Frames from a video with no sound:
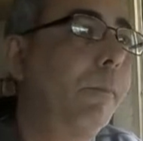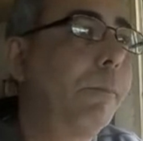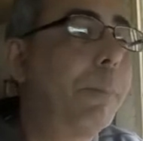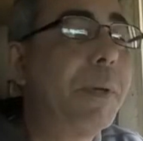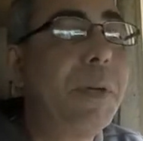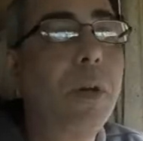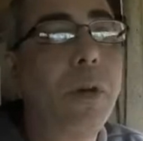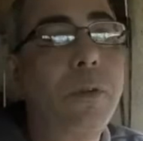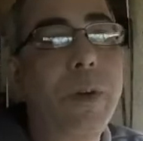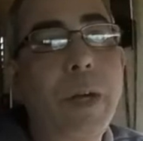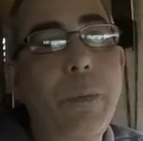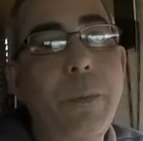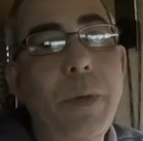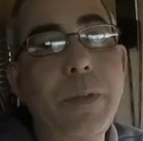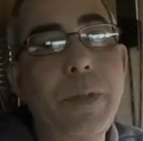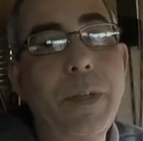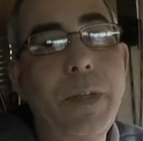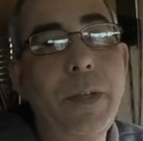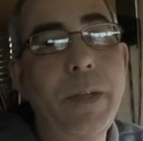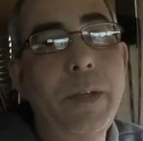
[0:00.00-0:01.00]
be all right
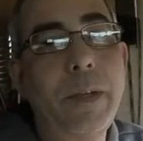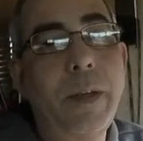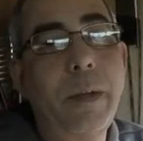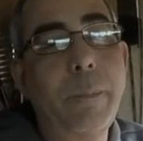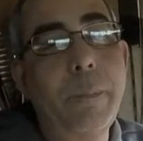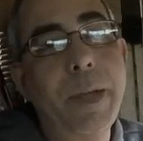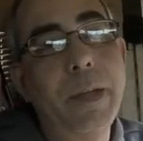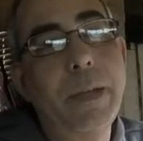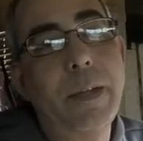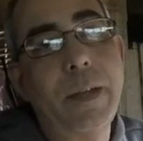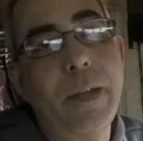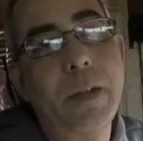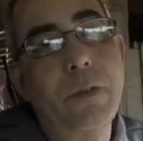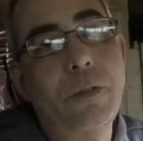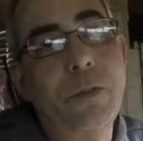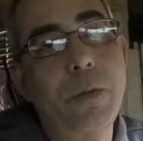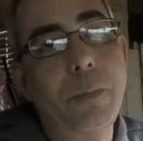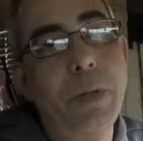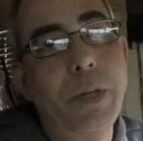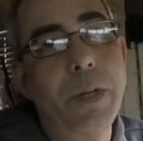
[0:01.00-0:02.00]
with it, and I'm making
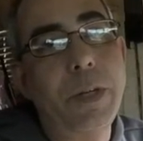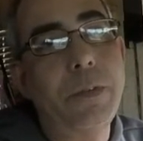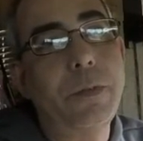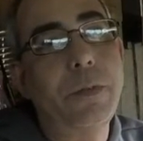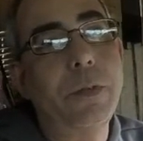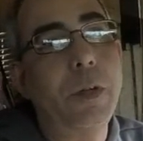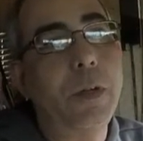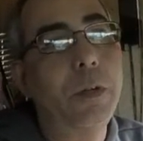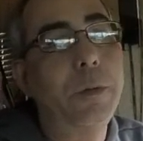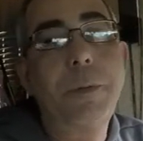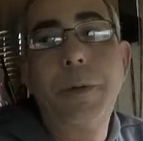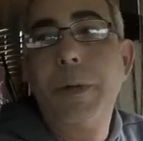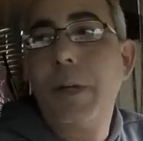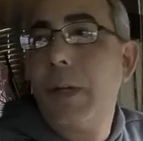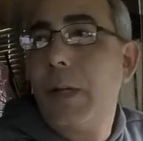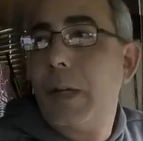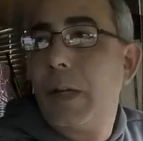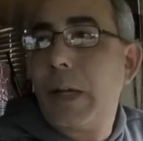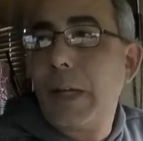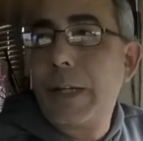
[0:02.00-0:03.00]
extra money, so
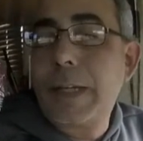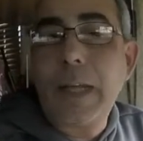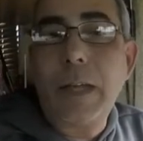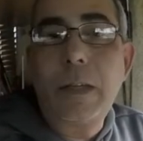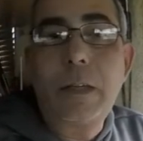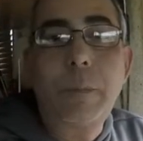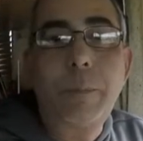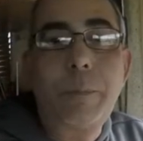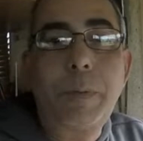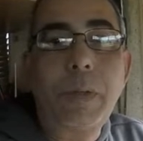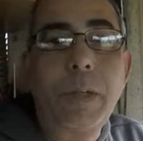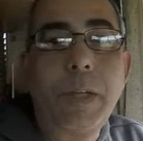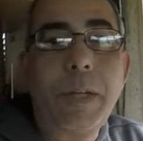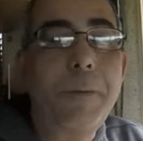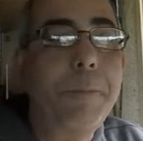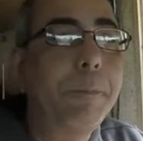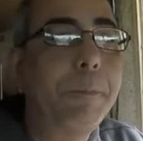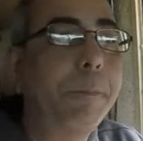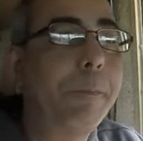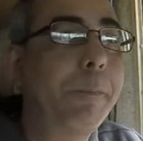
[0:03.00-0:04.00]
I can't
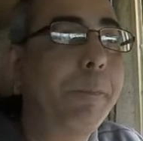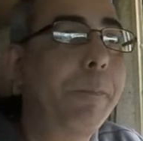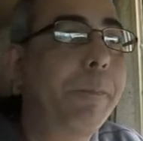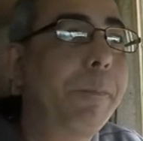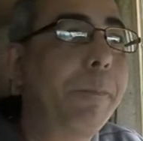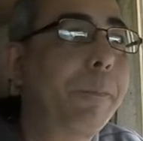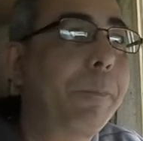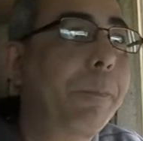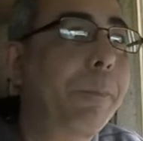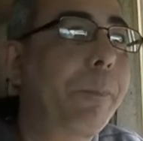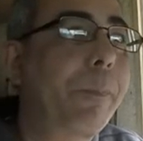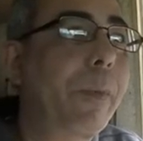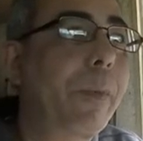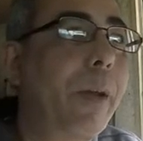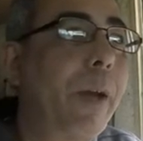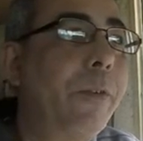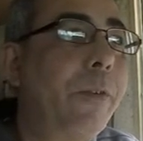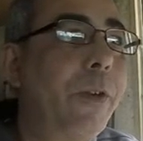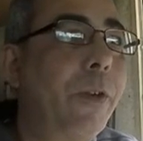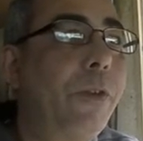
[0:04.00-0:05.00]
complain.
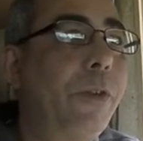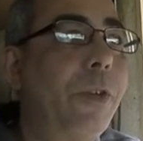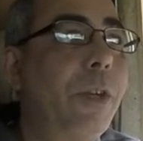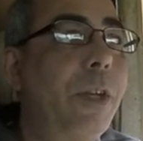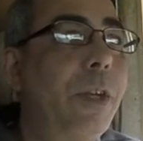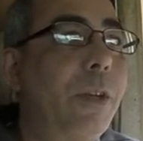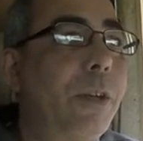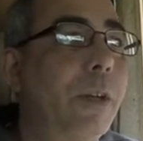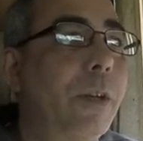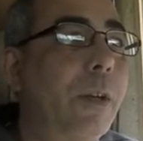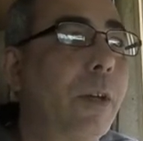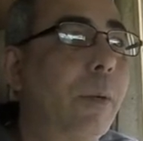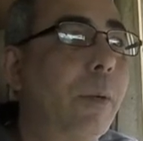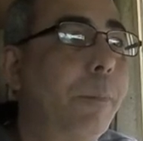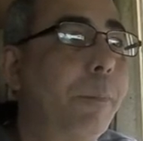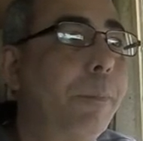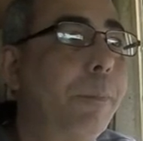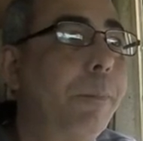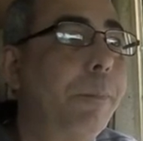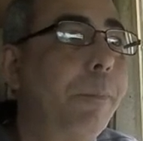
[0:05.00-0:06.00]
I just did the
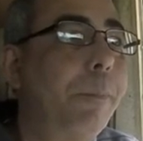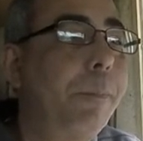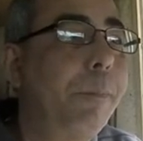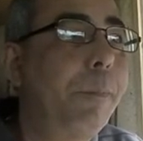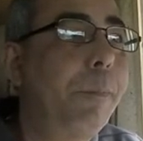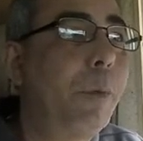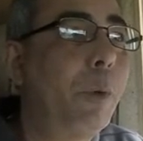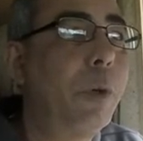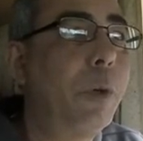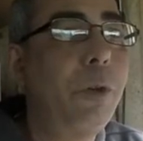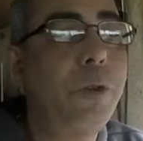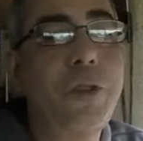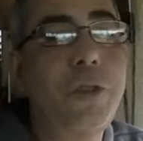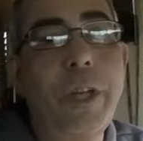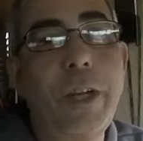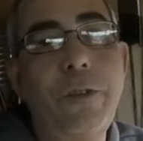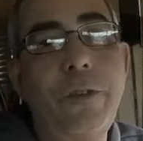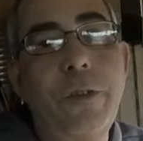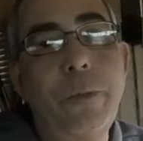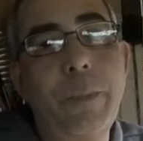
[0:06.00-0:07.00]
oil
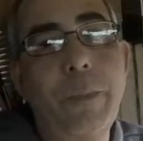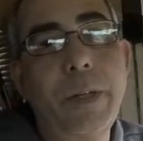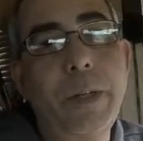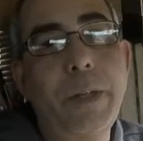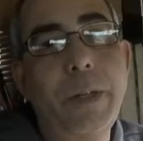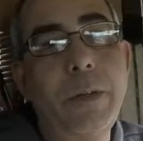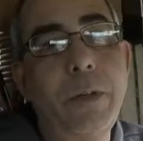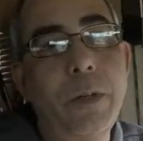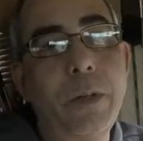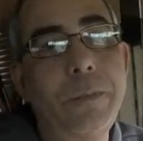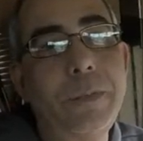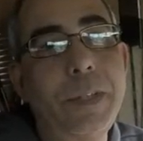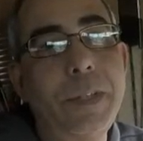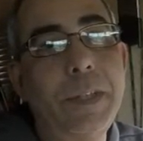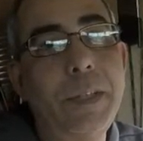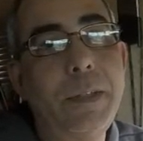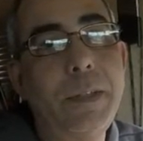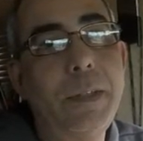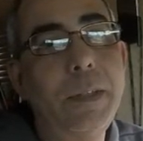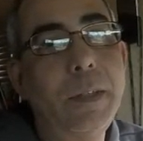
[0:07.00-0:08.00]
change on my
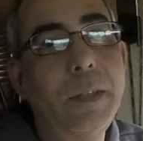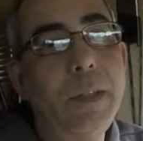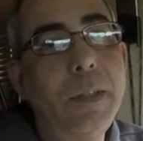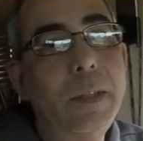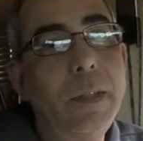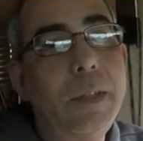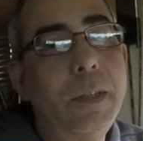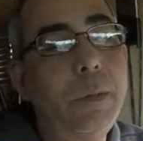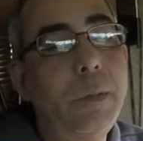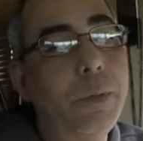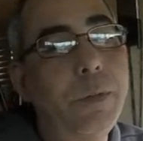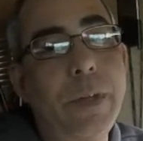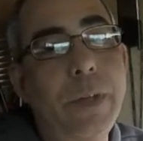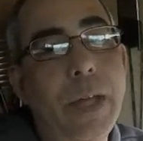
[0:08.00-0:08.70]
RV. It was